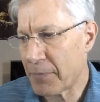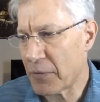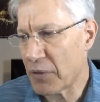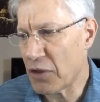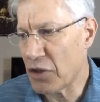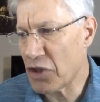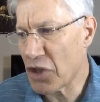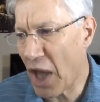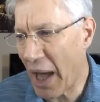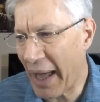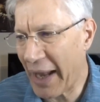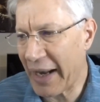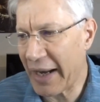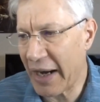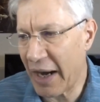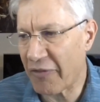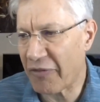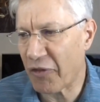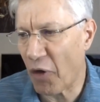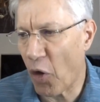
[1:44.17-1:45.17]
not
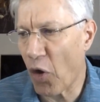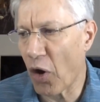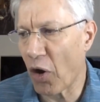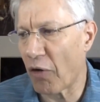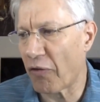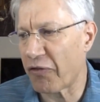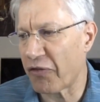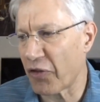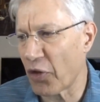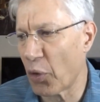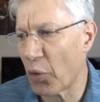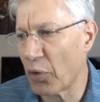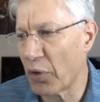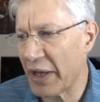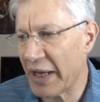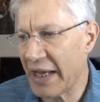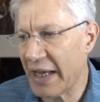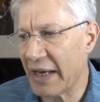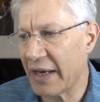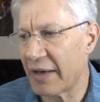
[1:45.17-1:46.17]
enough oil flowed
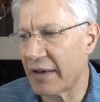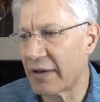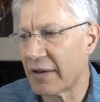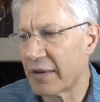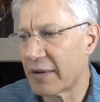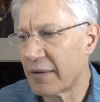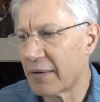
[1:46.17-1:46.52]
in.